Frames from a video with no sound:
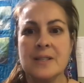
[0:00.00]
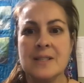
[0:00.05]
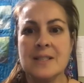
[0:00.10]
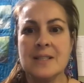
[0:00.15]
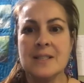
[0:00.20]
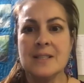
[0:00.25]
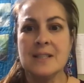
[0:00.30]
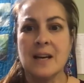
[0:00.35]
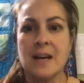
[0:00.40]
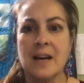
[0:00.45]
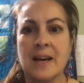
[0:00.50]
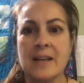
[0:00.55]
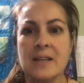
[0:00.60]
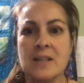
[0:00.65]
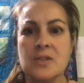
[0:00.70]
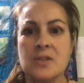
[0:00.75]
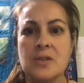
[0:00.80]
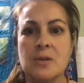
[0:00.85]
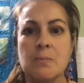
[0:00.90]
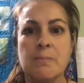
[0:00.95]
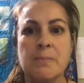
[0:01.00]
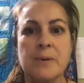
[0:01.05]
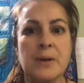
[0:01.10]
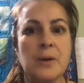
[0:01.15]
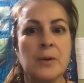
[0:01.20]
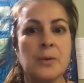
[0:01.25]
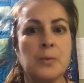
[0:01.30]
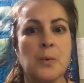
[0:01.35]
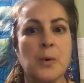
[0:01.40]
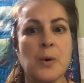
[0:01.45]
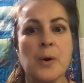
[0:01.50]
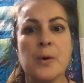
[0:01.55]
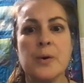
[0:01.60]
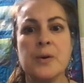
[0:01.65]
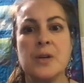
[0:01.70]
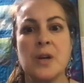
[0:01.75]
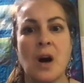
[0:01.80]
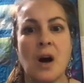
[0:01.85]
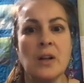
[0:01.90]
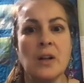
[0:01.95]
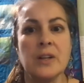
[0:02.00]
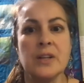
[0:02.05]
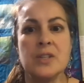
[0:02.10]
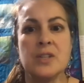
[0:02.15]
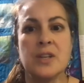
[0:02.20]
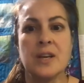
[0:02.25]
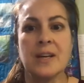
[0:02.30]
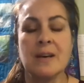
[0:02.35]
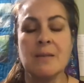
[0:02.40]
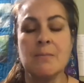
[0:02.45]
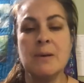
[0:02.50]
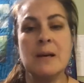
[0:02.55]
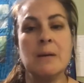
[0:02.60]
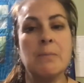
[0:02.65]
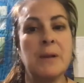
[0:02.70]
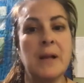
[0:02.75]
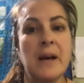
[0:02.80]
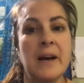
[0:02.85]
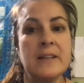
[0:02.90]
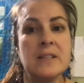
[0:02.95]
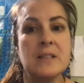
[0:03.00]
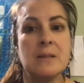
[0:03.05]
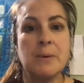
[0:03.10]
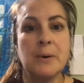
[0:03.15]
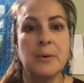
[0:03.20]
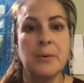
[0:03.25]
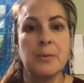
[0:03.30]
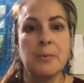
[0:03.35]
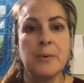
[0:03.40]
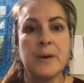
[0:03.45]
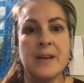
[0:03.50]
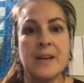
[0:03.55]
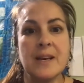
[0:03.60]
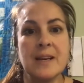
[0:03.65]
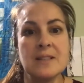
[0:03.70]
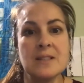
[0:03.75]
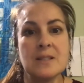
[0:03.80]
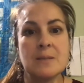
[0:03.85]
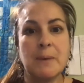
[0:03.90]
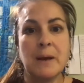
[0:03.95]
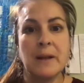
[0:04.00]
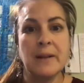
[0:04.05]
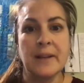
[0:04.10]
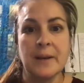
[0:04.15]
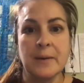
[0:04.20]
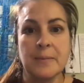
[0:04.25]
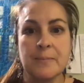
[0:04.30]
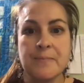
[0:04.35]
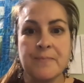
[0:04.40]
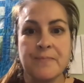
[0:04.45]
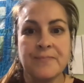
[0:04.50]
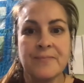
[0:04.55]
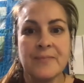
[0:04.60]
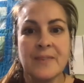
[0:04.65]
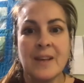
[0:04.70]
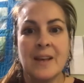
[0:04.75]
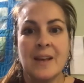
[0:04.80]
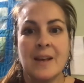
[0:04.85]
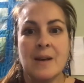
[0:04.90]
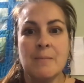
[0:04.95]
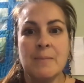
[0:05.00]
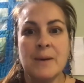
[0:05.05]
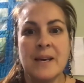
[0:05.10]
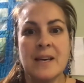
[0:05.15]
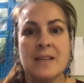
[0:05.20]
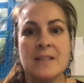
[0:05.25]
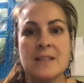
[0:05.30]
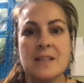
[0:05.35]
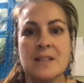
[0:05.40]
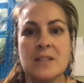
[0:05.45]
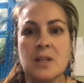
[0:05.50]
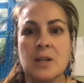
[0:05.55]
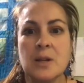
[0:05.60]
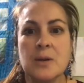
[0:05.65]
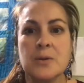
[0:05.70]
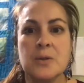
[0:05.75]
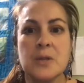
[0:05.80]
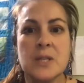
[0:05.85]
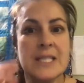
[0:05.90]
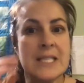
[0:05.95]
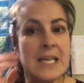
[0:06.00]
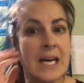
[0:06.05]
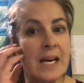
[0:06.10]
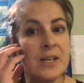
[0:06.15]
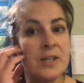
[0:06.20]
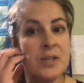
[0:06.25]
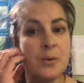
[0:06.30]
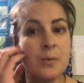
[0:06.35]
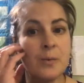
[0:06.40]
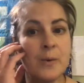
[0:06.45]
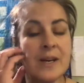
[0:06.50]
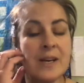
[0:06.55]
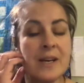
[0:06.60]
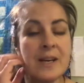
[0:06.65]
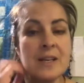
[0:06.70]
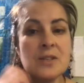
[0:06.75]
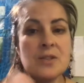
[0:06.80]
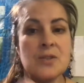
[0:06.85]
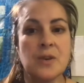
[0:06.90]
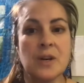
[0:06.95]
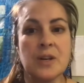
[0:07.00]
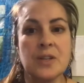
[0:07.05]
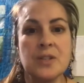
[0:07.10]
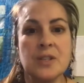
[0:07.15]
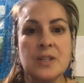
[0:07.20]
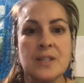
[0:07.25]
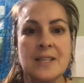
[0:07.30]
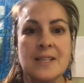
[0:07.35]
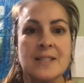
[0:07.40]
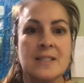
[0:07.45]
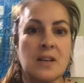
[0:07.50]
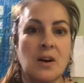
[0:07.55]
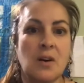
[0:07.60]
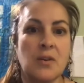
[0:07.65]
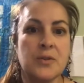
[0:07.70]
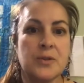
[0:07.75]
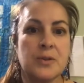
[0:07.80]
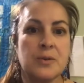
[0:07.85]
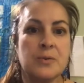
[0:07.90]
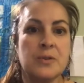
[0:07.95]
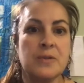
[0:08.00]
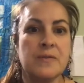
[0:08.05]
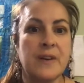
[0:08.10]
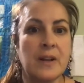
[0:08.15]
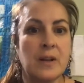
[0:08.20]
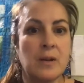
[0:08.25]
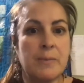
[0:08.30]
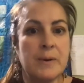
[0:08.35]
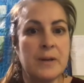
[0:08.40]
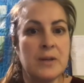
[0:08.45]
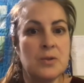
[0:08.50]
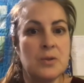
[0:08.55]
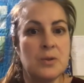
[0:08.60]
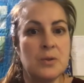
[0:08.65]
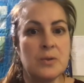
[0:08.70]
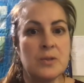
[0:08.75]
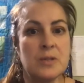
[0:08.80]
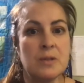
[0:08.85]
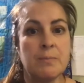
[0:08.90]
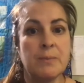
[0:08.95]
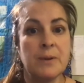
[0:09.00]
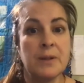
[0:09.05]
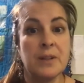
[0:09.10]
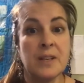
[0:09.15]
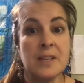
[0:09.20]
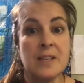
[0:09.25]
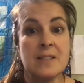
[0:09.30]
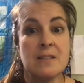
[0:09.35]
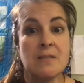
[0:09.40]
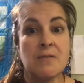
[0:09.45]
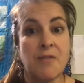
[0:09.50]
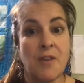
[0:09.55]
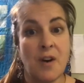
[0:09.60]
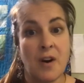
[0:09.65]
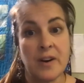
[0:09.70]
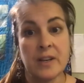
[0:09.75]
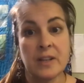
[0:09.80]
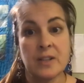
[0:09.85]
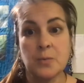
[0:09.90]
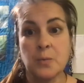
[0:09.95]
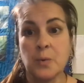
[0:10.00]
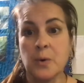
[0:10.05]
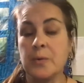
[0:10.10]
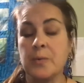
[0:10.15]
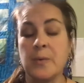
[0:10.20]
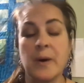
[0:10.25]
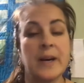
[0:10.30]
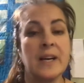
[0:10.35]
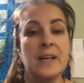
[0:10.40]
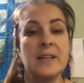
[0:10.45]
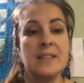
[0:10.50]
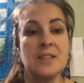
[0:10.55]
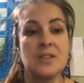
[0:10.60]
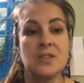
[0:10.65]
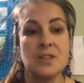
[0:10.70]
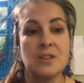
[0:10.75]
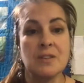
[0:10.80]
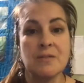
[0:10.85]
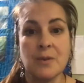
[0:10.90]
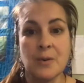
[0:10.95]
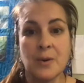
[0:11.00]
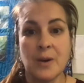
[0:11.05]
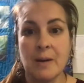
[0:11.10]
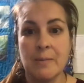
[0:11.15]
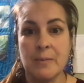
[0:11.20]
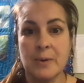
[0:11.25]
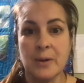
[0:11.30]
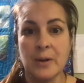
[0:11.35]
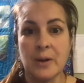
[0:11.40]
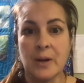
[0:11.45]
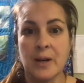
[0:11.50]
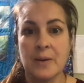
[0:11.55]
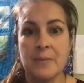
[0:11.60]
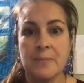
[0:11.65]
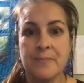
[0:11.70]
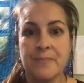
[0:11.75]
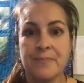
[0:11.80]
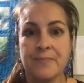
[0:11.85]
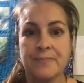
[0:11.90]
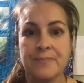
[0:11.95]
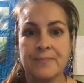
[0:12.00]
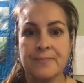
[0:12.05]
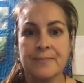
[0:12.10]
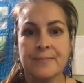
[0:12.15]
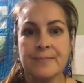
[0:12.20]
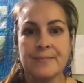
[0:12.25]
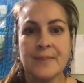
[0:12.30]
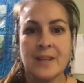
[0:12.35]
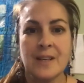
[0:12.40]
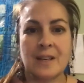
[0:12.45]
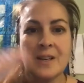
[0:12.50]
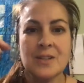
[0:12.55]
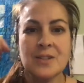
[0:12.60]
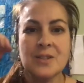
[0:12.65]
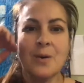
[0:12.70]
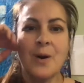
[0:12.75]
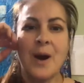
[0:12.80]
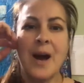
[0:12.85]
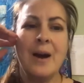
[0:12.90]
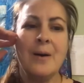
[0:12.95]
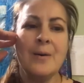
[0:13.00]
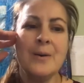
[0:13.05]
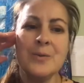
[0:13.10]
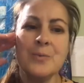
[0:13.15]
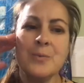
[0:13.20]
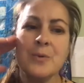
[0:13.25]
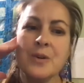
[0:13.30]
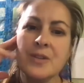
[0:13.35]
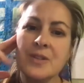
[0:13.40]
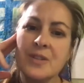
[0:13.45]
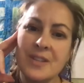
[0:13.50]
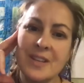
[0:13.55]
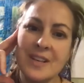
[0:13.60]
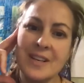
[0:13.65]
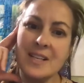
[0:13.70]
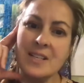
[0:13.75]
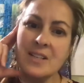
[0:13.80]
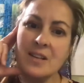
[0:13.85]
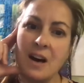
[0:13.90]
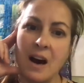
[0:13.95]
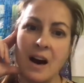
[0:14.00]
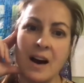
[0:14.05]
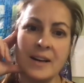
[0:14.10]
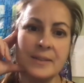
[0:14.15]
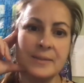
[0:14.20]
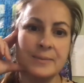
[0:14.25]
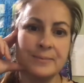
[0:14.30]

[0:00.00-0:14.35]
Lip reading: designed to build word knowledge that can be applied to both reading and spelling. Because it is closely tied to reading instruction, it's also developing students' abilities in phonics, word recognition, and vocabulary. So how is word study taught?